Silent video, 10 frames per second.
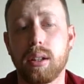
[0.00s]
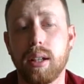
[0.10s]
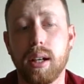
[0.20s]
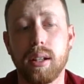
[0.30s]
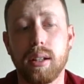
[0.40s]

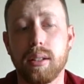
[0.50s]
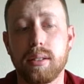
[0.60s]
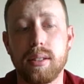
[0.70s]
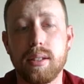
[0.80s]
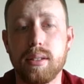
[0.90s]
Got
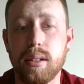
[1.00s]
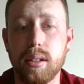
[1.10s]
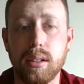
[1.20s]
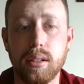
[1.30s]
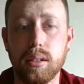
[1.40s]
a
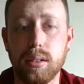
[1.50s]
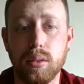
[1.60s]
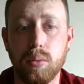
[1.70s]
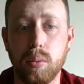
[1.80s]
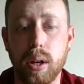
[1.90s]
decent
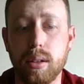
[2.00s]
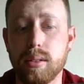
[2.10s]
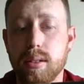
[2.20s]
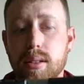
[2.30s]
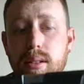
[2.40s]
rail
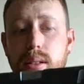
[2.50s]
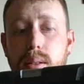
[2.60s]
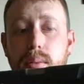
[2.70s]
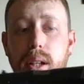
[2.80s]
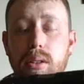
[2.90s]

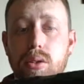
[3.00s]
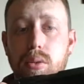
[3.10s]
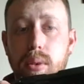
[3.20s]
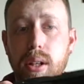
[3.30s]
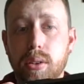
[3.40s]
system. Got
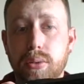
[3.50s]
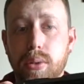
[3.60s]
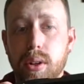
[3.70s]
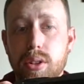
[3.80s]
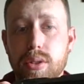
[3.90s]
serrated
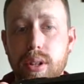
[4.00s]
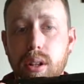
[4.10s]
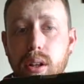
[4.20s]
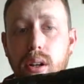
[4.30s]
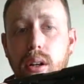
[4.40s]
front
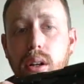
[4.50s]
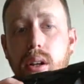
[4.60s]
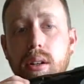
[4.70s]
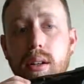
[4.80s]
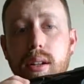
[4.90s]
trigger
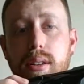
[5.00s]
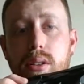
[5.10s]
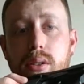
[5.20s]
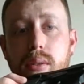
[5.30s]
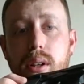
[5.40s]
guard.
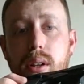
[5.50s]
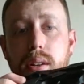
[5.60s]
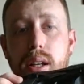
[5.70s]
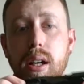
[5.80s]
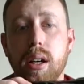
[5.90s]
Nothing serrated
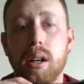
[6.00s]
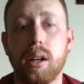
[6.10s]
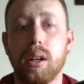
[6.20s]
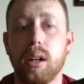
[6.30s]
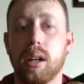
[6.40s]
on
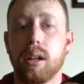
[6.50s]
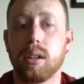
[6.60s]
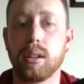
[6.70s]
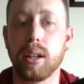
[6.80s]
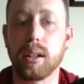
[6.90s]
there.
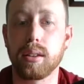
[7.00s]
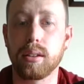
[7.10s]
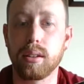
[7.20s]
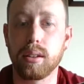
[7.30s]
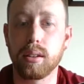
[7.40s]
You got
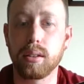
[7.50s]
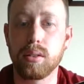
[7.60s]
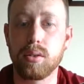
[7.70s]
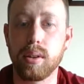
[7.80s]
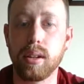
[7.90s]
the
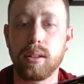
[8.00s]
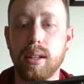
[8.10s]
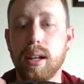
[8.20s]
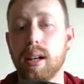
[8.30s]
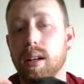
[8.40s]
serrated
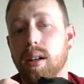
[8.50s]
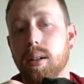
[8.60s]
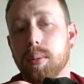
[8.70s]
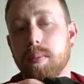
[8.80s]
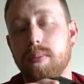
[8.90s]

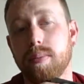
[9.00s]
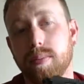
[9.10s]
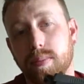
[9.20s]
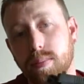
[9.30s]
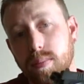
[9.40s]
there.
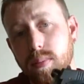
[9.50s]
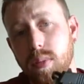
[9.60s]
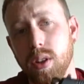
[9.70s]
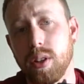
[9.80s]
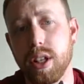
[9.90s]

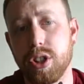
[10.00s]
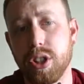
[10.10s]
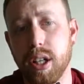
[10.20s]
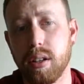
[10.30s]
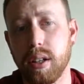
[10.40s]
You got
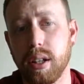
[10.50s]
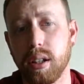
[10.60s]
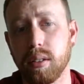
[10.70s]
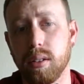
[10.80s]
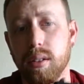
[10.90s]

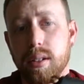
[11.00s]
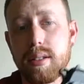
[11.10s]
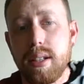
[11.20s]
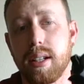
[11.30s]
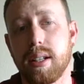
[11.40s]
checkering on the
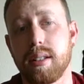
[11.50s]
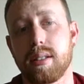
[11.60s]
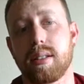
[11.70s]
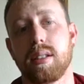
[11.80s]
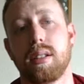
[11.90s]

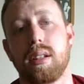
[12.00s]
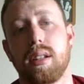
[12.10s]
sides